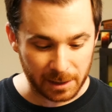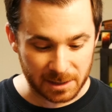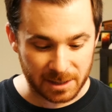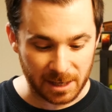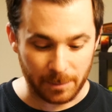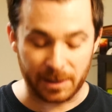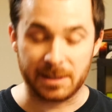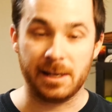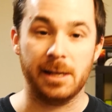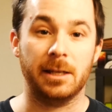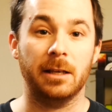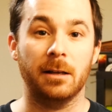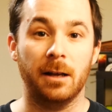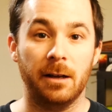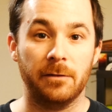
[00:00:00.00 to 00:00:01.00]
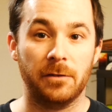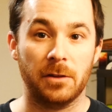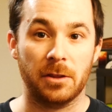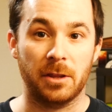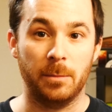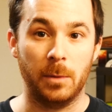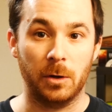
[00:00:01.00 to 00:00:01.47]
is done by taking off
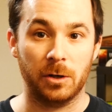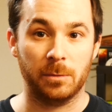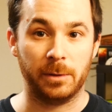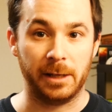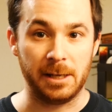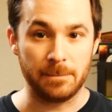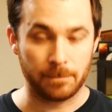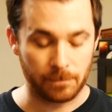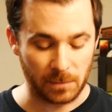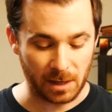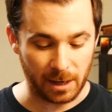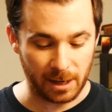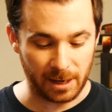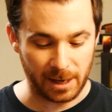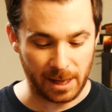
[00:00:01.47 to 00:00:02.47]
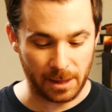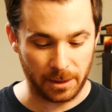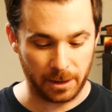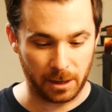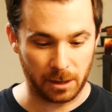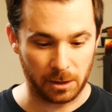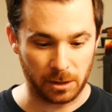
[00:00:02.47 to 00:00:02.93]
the motor plate, and
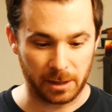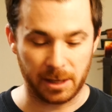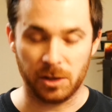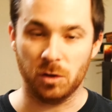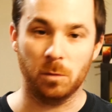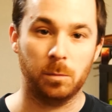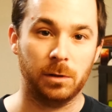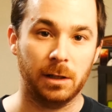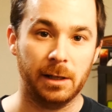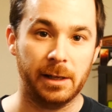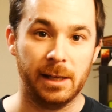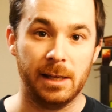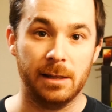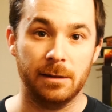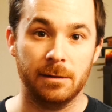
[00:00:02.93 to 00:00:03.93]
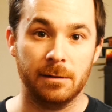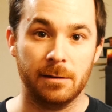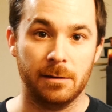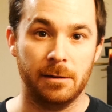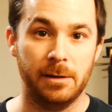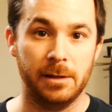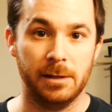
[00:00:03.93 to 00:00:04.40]
there again you'll plug
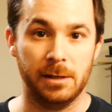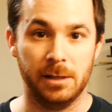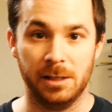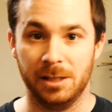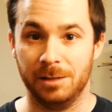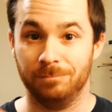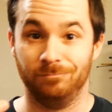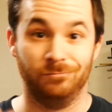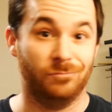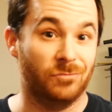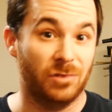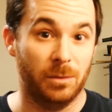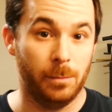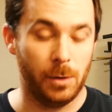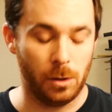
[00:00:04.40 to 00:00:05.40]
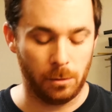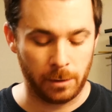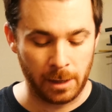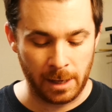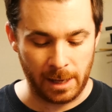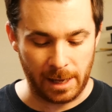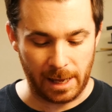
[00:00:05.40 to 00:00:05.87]
in the
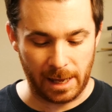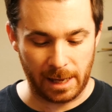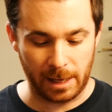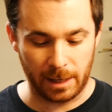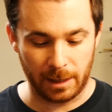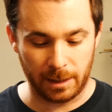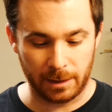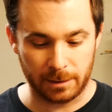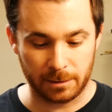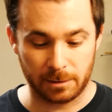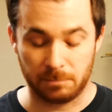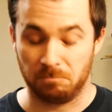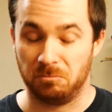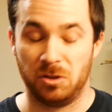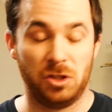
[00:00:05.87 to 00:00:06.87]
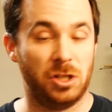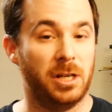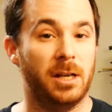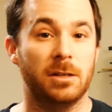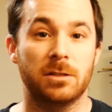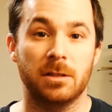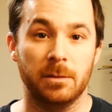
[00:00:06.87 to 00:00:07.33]
remote and
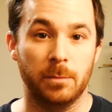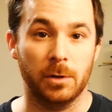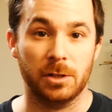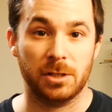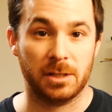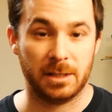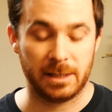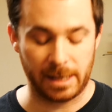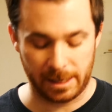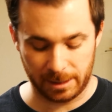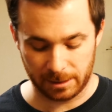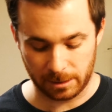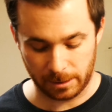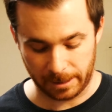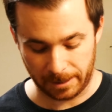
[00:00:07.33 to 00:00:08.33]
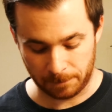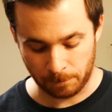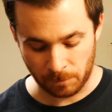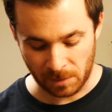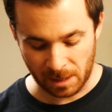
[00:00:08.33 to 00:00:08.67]
change the burst settings on it.